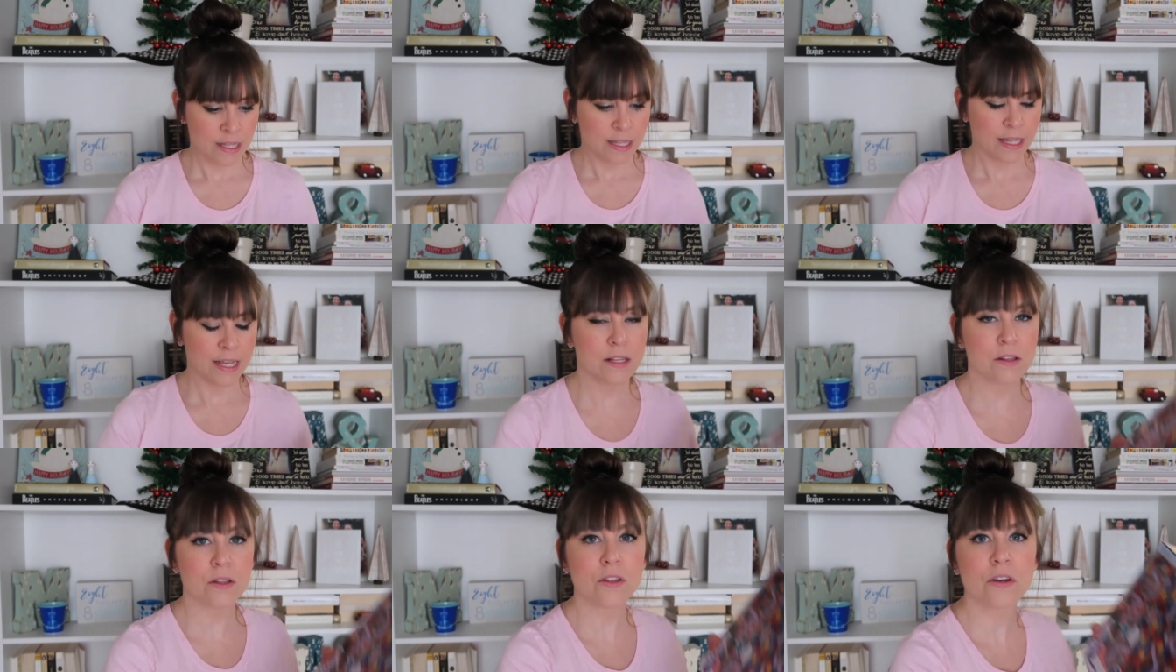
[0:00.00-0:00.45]

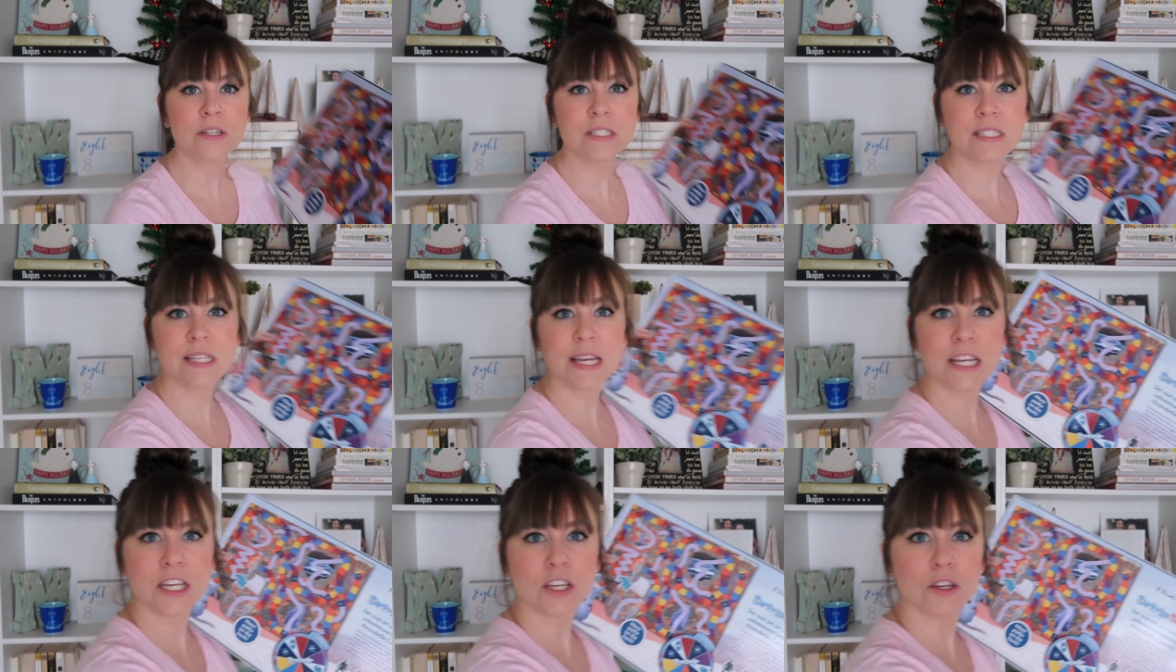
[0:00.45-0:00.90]
it looks
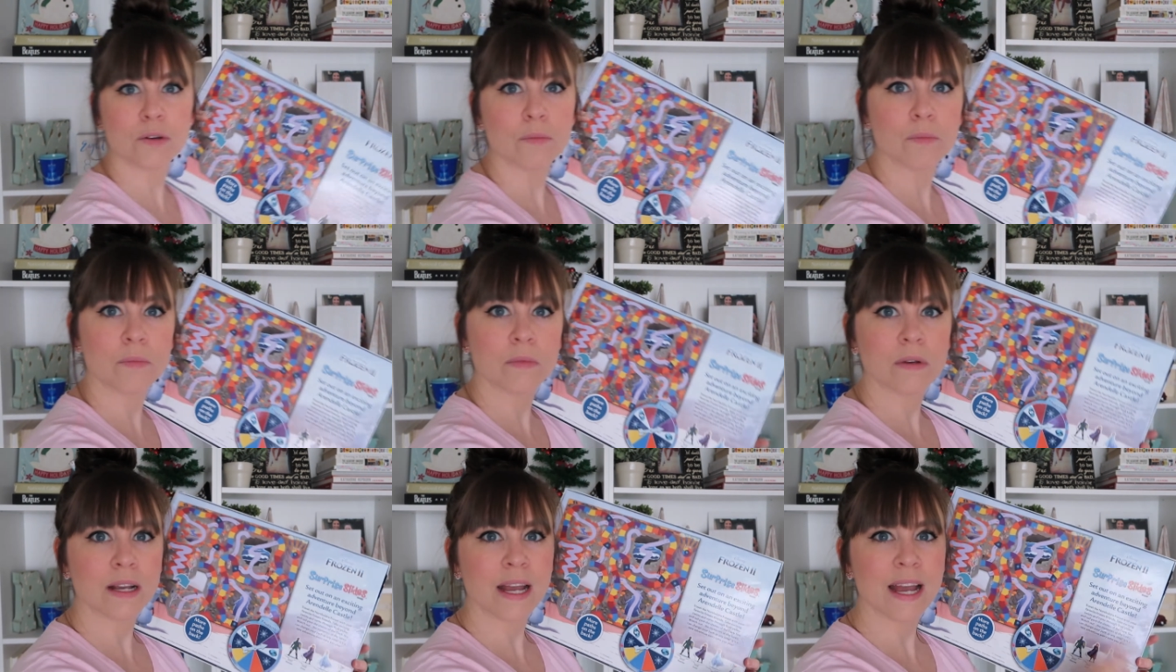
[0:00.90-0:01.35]
like
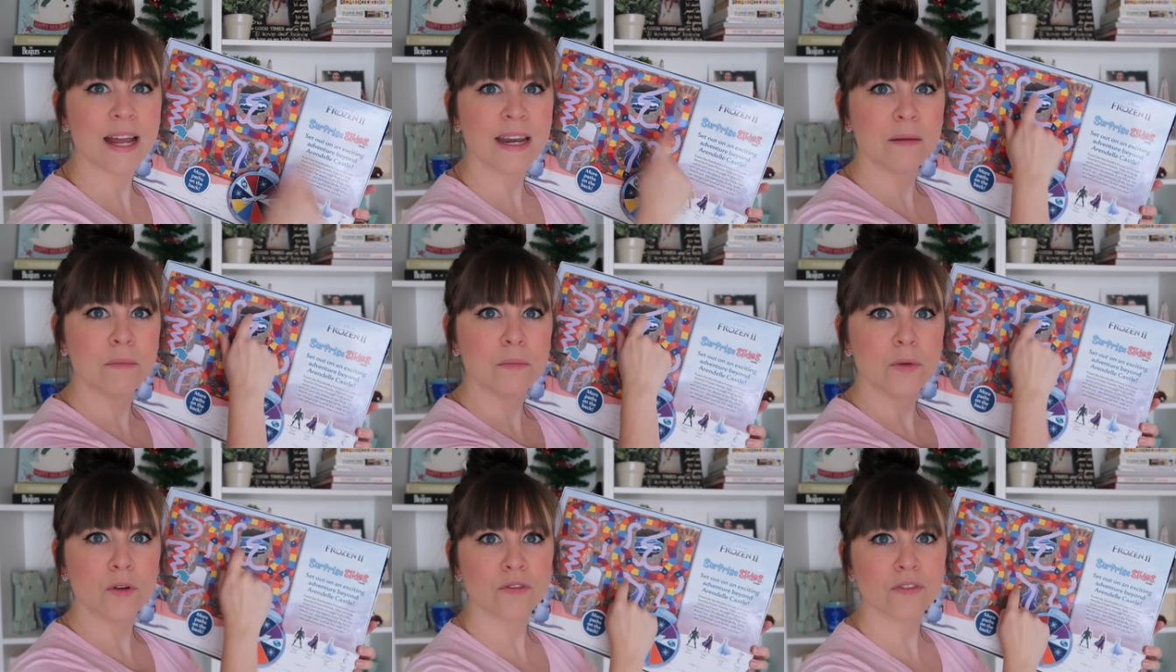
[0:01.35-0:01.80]
you kind
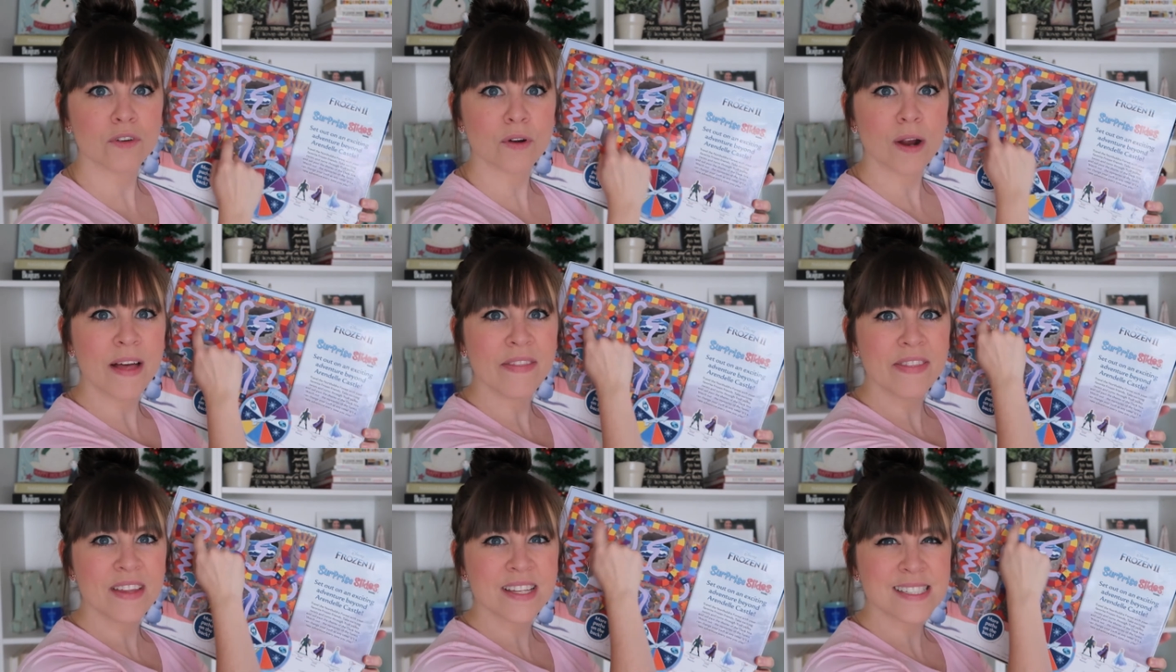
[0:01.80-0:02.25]
of move
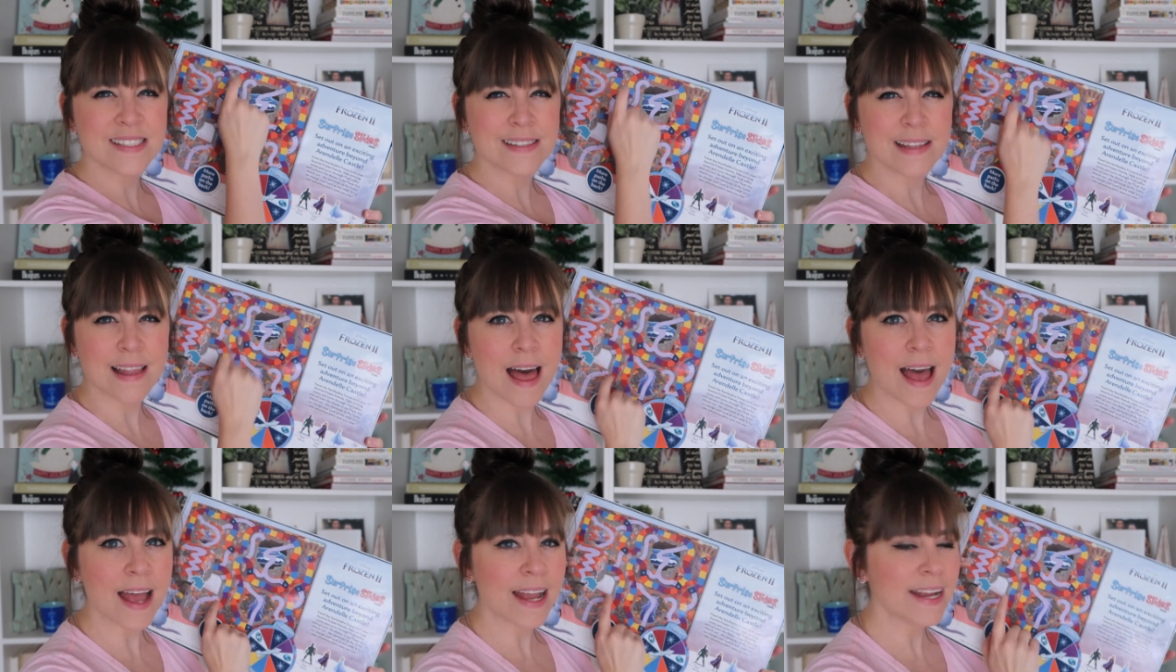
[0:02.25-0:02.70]
around the
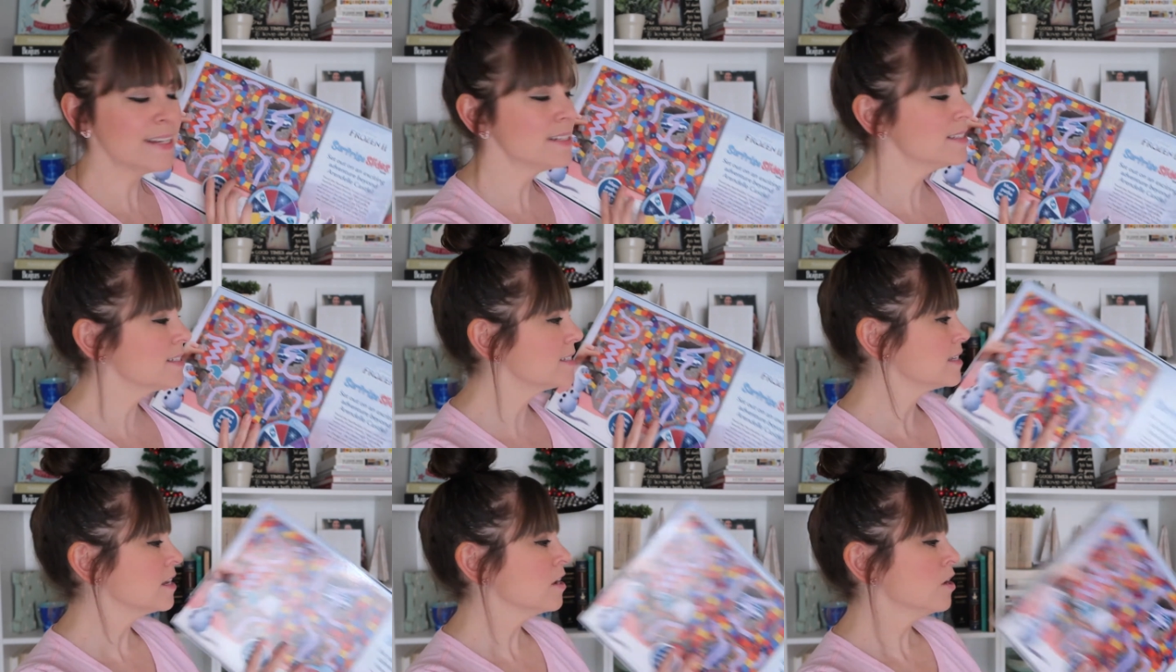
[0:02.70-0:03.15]

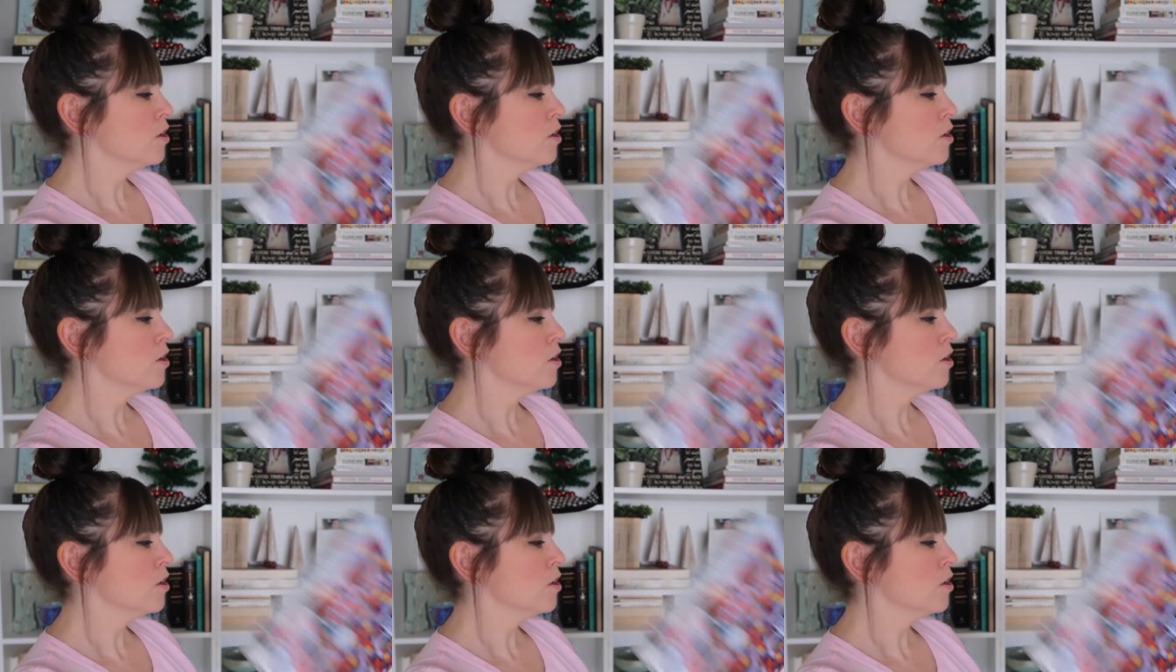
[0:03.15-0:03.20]
slides.